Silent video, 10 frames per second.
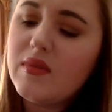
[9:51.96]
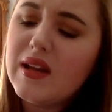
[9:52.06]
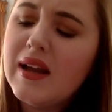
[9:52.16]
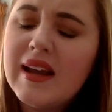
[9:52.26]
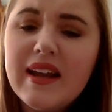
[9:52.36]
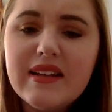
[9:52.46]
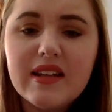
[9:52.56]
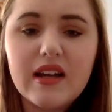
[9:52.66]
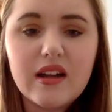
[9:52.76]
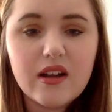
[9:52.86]
I hate
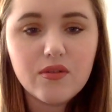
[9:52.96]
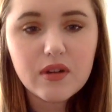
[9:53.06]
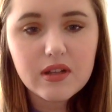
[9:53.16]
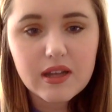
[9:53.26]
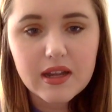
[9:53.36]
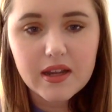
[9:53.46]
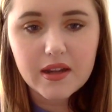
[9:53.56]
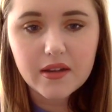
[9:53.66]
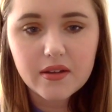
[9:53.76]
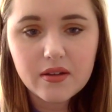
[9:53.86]
that. I really
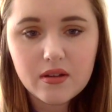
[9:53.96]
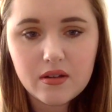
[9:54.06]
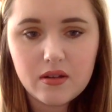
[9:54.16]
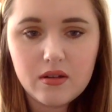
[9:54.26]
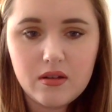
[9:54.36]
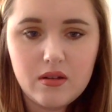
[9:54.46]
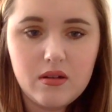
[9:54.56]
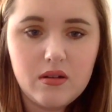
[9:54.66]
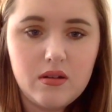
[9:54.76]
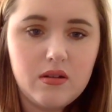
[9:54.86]
hate
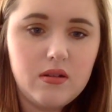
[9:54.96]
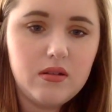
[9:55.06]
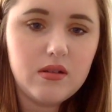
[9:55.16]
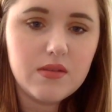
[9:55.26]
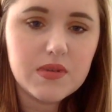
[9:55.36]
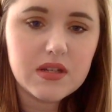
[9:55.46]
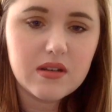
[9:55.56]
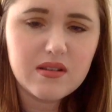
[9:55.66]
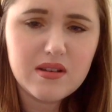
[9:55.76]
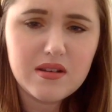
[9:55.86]

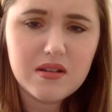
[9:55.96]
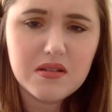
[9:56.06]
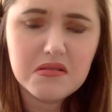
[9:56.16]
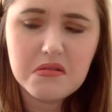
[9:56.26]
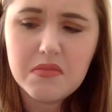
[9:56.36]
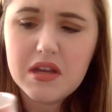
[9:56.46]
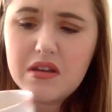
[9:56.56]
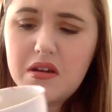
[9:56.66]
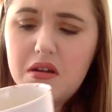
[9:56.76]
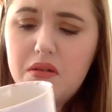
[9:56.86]
lipstick that gets on my
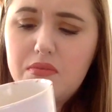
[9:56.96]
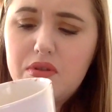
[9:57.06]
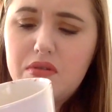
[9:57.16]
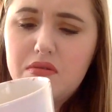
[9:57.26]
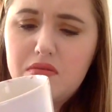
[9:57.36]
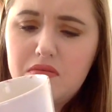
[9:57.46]
cups.